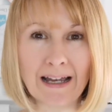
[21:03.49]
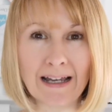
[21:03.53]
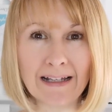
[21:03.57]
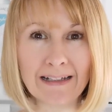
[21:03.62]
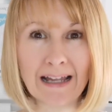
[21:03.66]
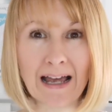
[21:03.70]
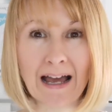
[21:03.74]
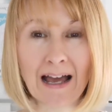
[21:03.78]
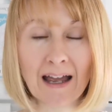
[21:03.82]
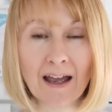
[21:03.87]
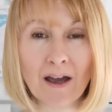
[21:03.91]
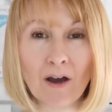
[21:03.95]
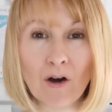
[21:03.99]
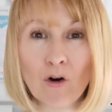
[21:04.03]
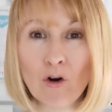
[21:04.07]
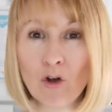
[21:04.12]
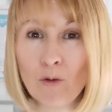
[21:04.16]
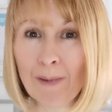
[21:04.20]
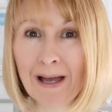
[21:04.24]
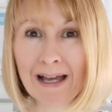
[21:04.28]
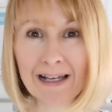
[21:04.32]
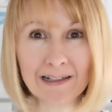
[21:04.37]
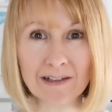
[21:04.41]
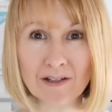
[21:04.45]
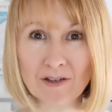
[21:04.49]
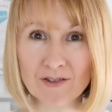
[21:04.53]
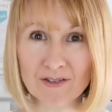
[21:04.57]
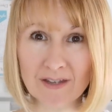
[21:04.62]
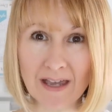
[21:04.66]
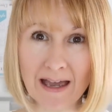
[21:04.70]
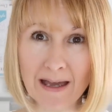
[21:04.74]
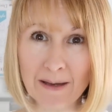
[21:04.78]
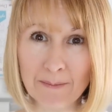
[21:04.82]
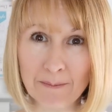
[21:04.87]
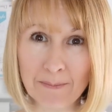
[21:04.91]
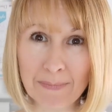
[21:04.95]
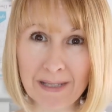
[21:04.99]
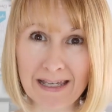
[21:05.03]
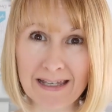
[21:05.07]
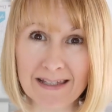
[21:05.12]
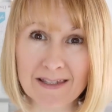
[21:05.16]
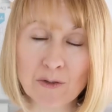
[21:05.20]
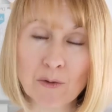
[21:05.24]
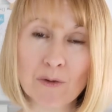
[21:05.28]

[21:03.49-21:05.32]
and all my clothes are handmade,